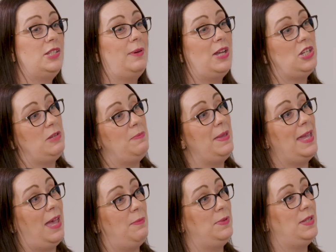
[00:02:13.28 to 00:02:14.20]
So actually
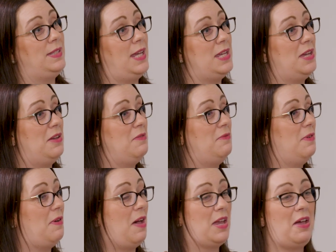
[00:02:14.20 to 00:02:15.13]
being able to take
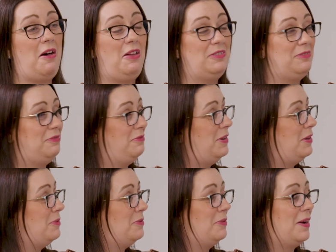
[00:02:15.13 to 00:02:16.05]
over, I can't
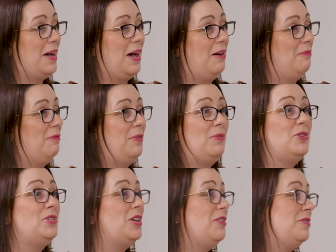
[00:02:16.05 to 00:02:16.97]
fill
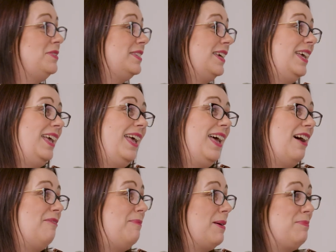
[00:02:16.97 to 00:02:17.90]
the shoes
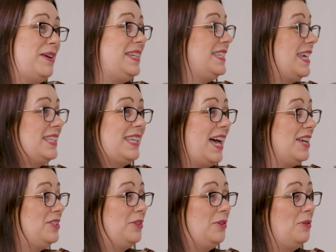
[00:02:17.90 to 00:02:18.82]
of my predecessor
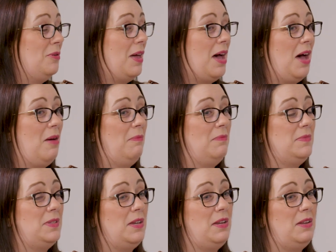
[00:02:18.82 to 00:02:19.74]
at all.
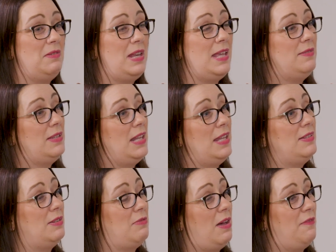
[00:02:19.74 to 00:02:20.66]
So it
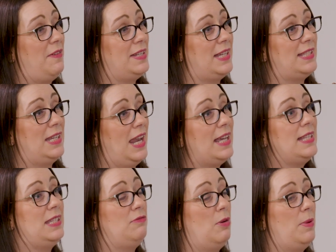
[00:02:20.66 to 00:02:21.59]
leaves a fantastic
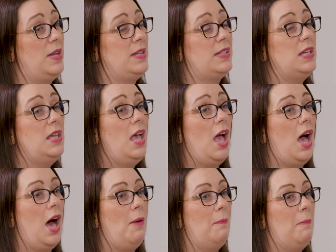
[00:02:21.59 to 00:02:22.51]
legacy, Robert.
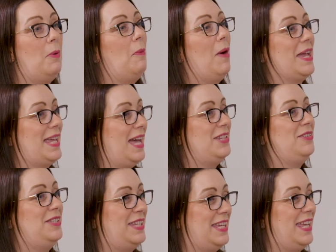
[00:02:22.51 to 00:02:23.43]
But what I can
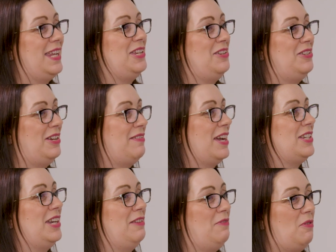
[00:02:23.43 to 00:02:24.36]
do is take it in a new
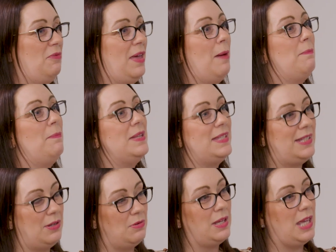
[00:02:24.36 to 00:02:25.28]
direction, evolve that, but
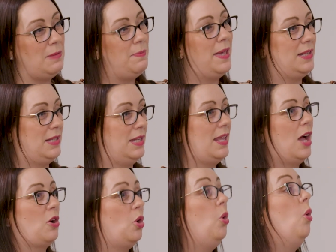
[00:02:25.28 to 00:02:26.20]
still keeping to
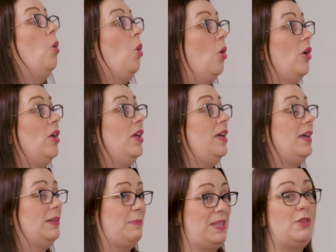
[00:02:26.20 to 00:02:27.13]
that core,
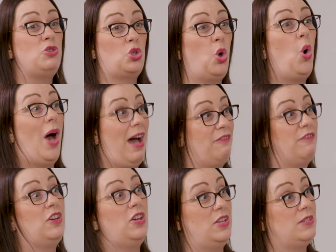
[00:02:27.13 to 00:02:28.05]
those core
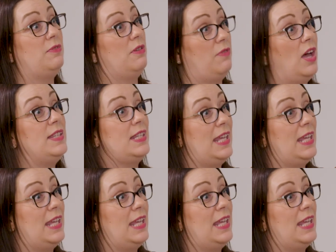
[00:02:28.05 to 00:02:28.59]
advocates for advisor